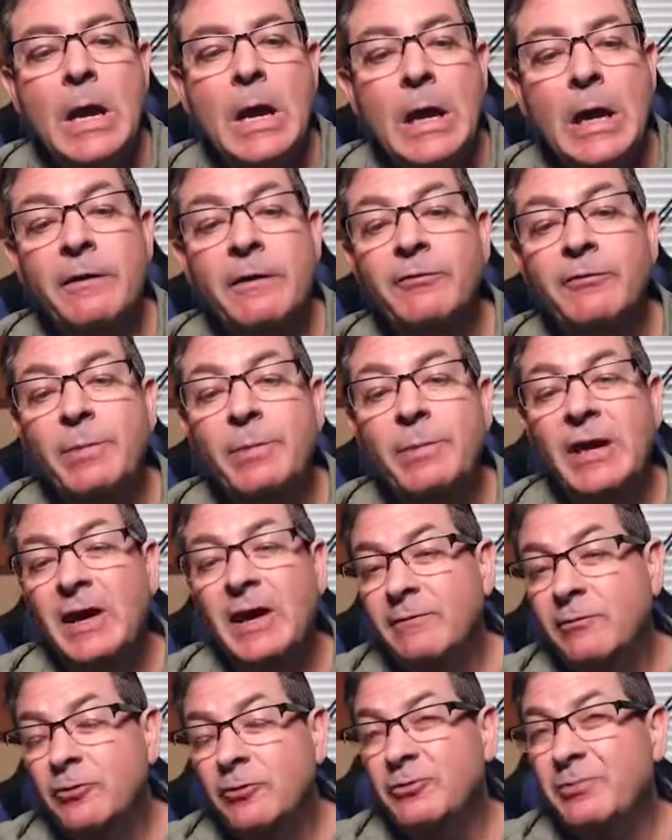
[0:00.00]
If the
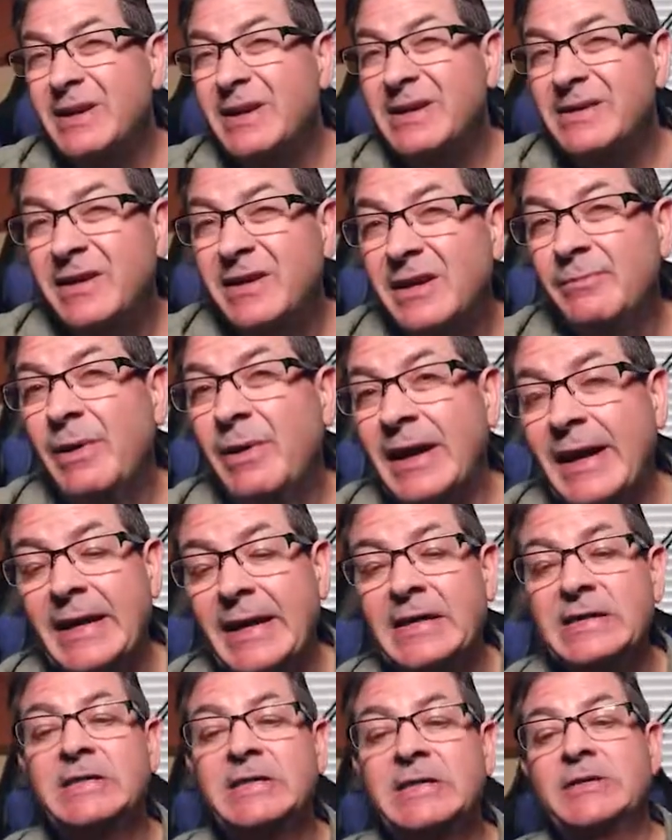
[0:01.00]
behavior is maintained by
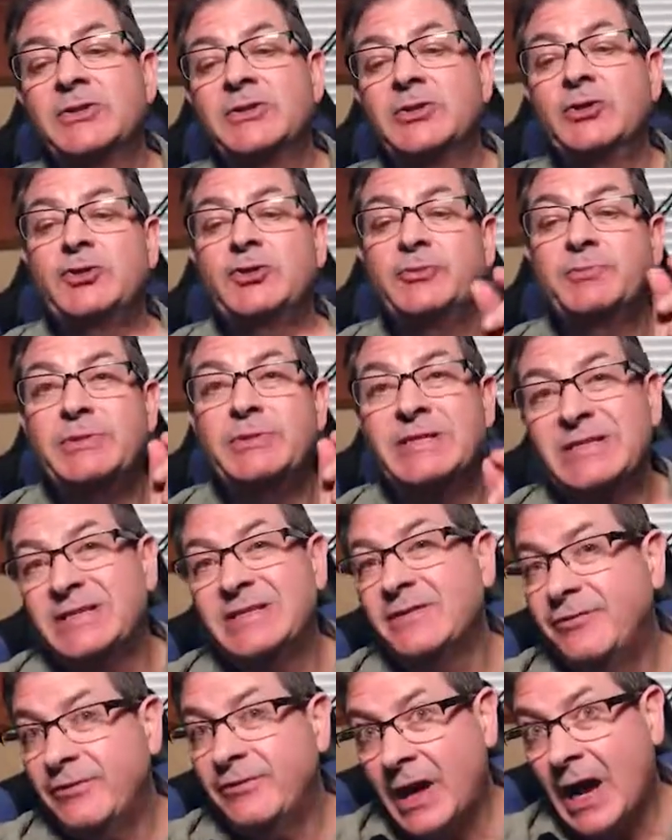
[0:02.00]
access to
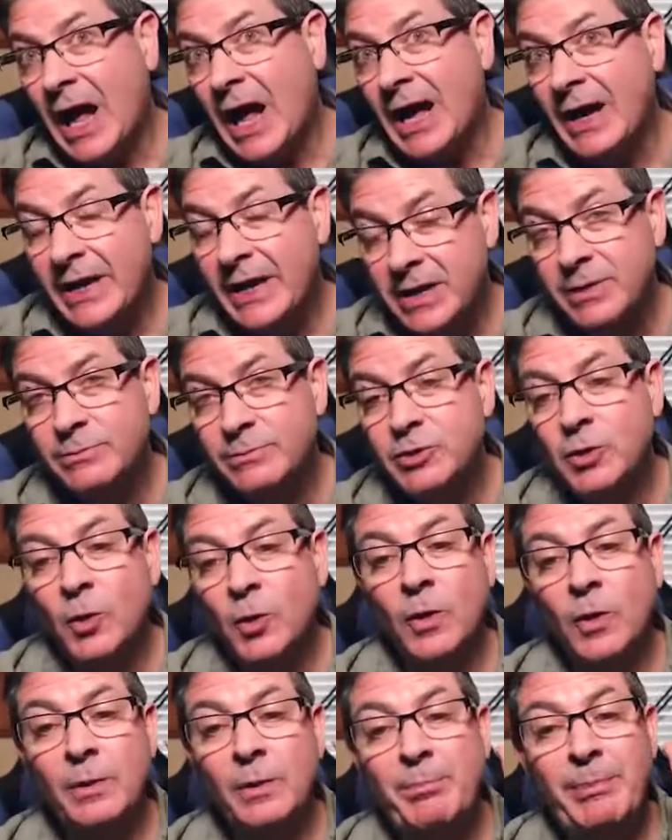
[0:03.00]
specific items
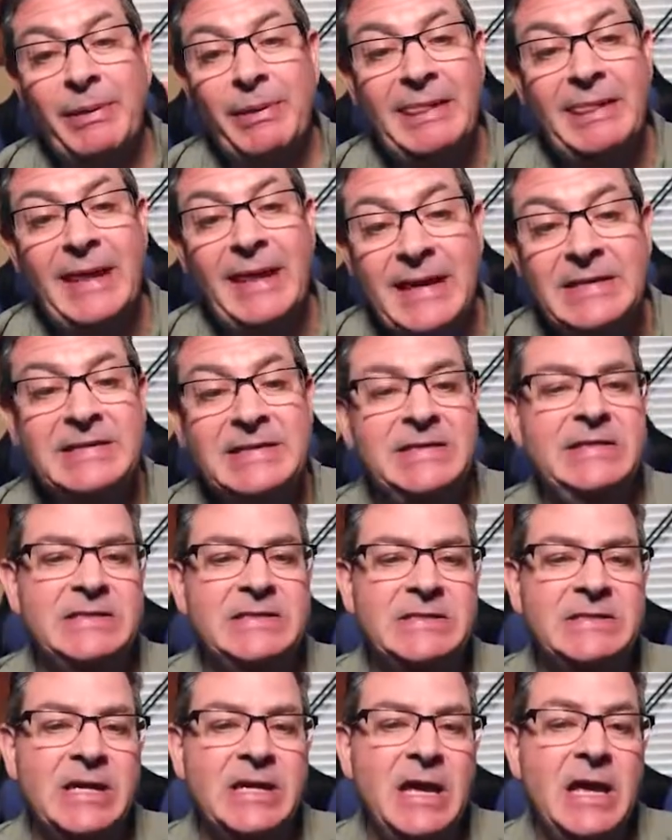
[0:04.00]
or
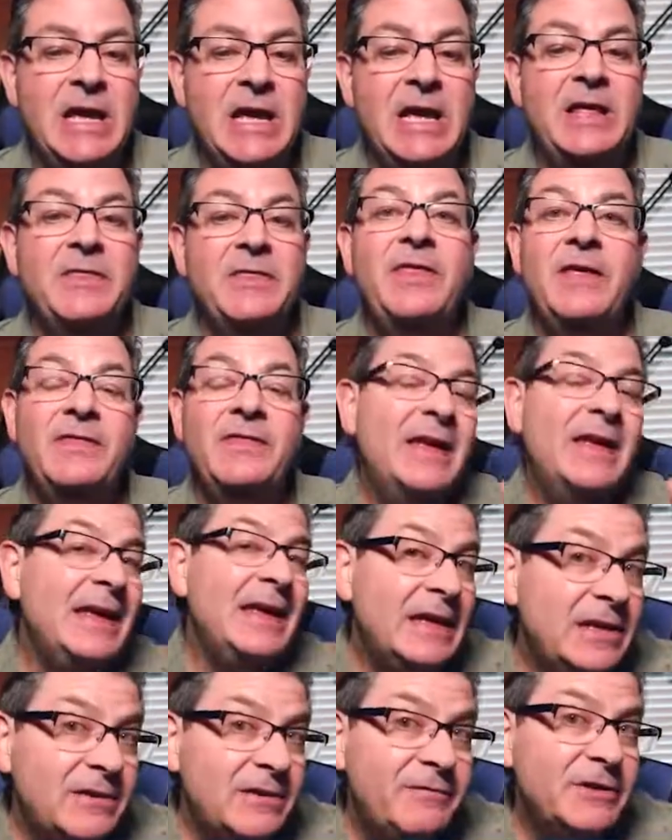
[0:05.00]
places, then the
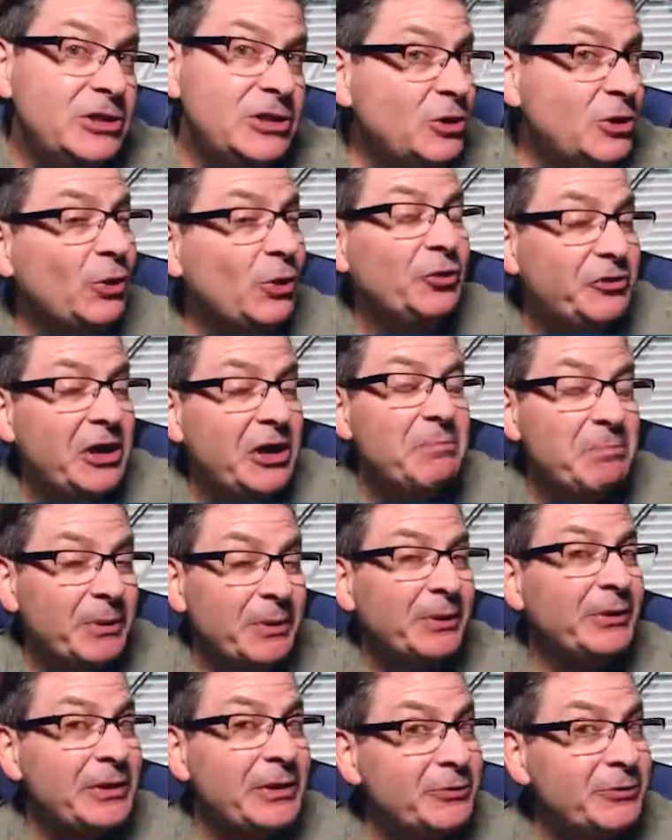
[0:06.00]
individual
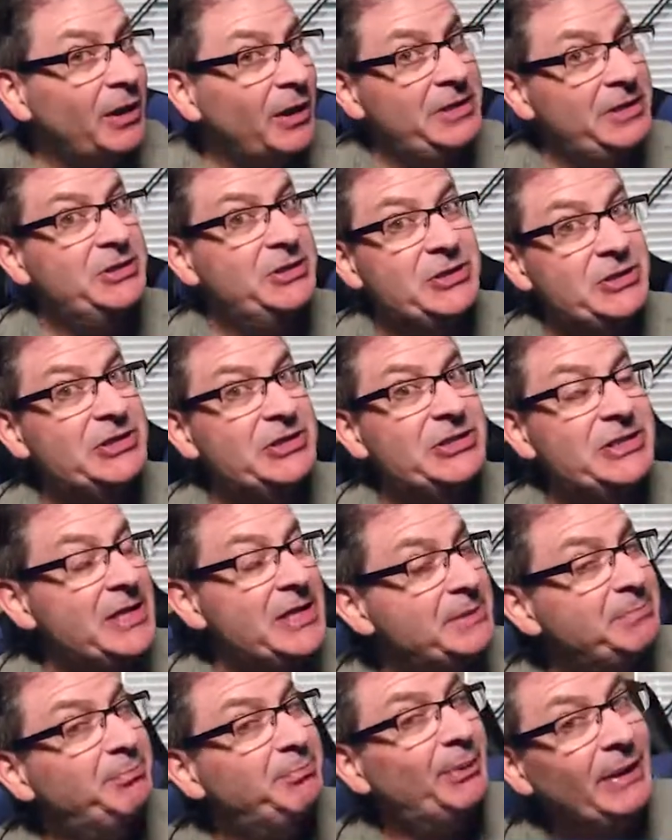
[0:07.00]
typically runs to the
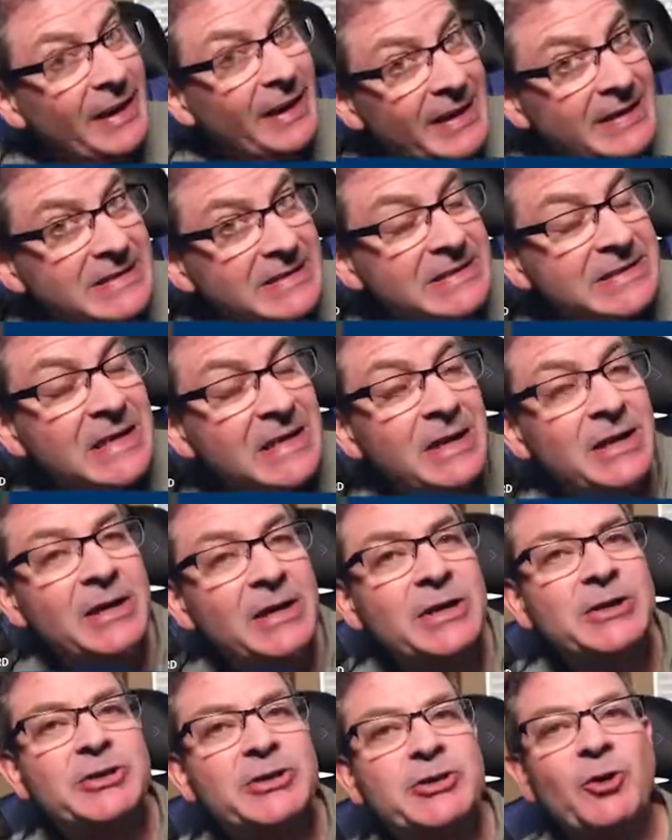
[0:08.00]
same place.
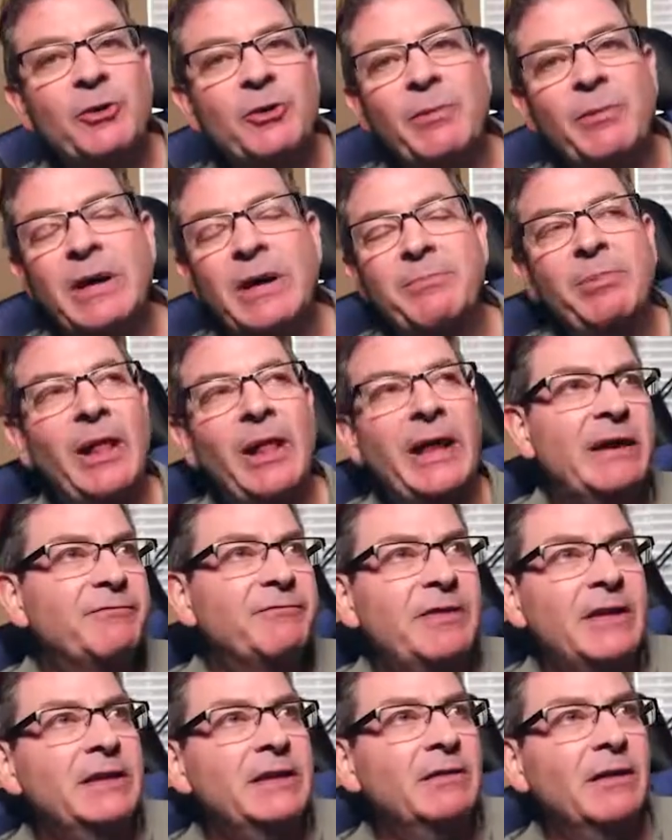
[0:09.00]
So it might be like if
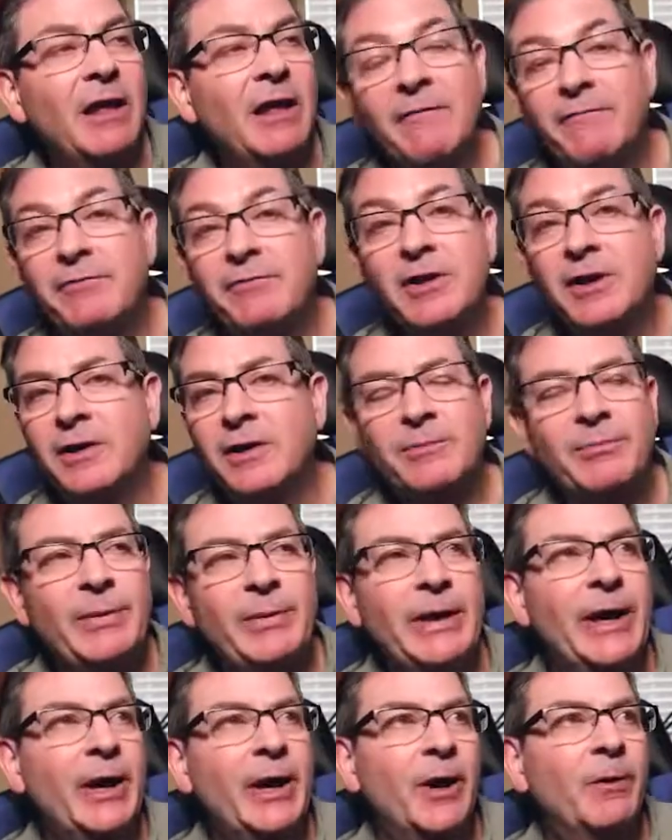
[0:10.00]
they love the,
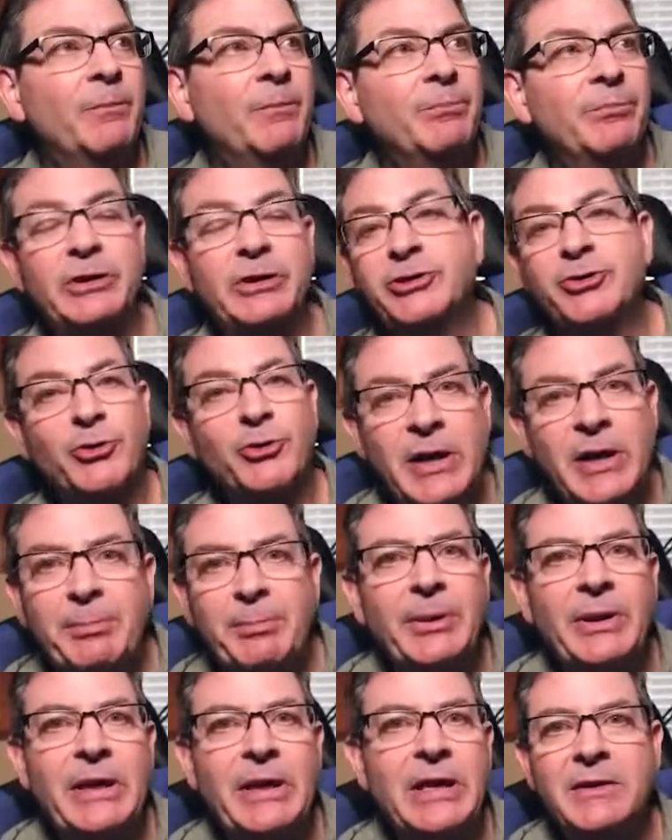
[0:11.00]
you know, the
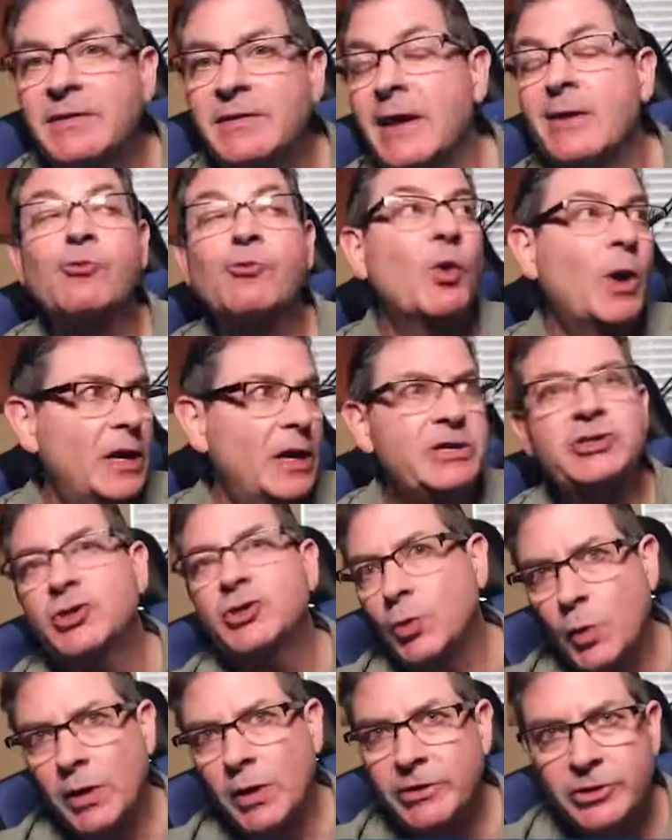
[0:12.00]
trampoline, they run
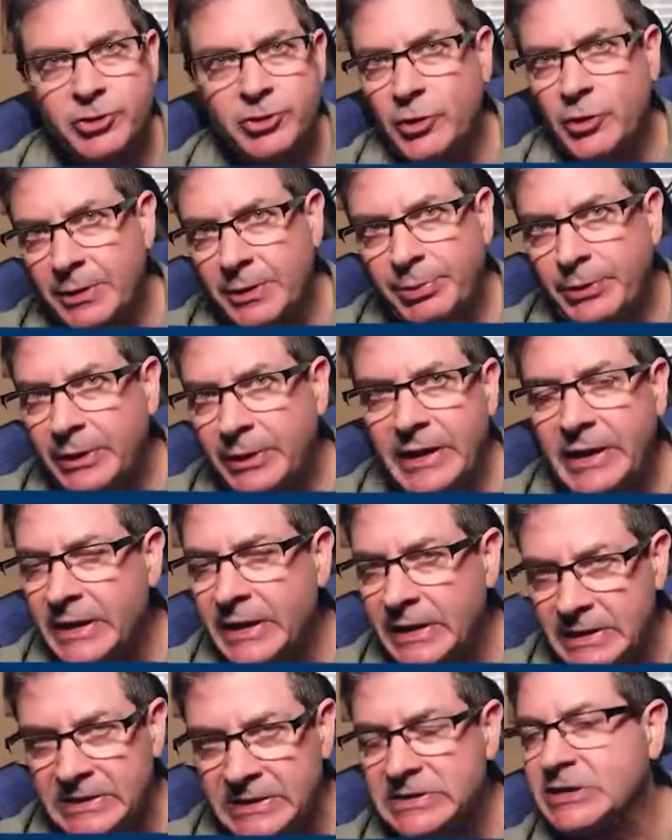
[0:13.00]
to where the trampoline
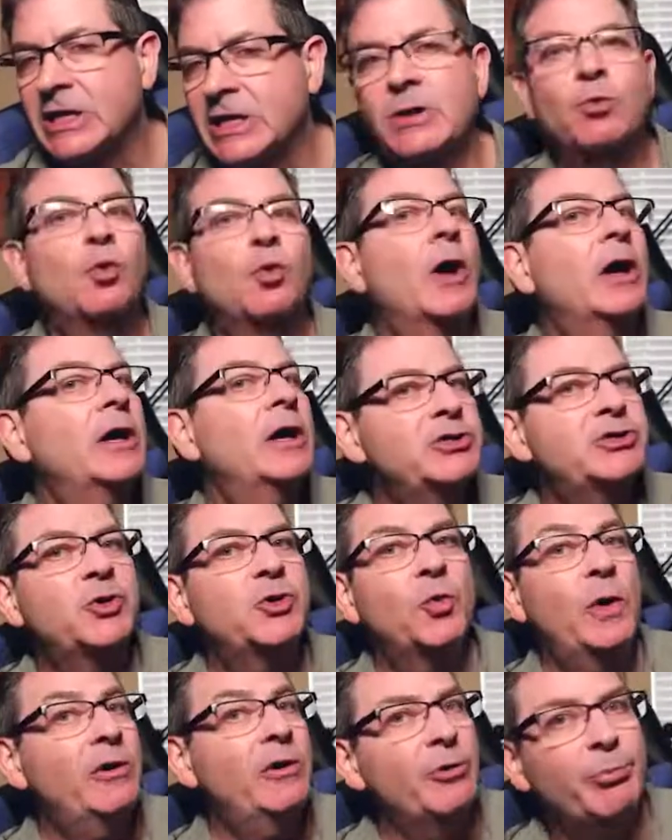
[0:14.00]
is. They run to
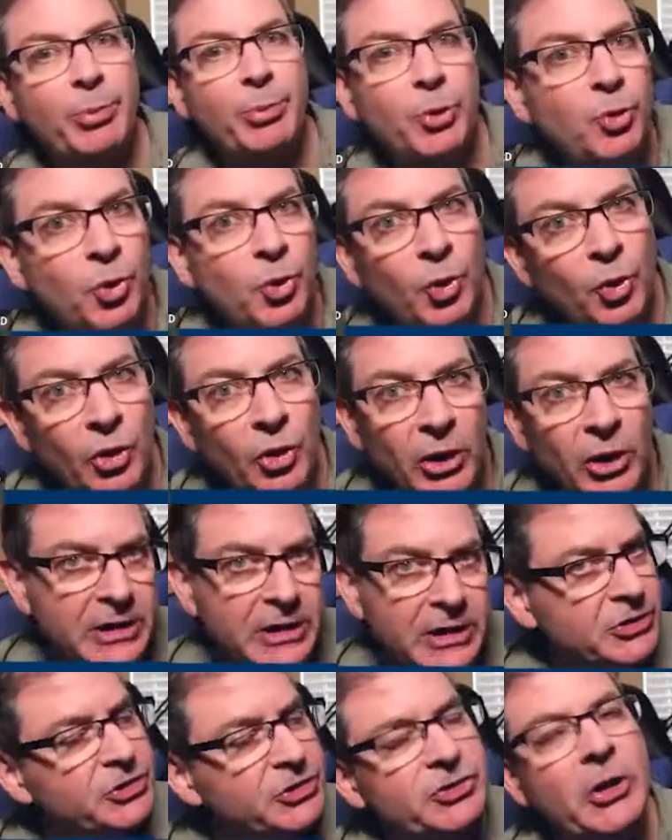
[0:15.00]
where the pool
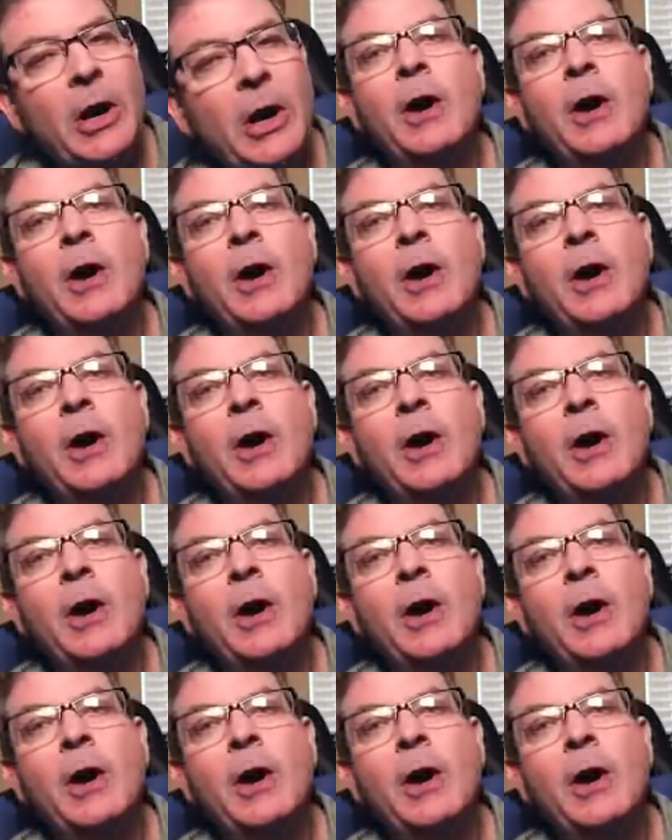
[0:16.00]
is.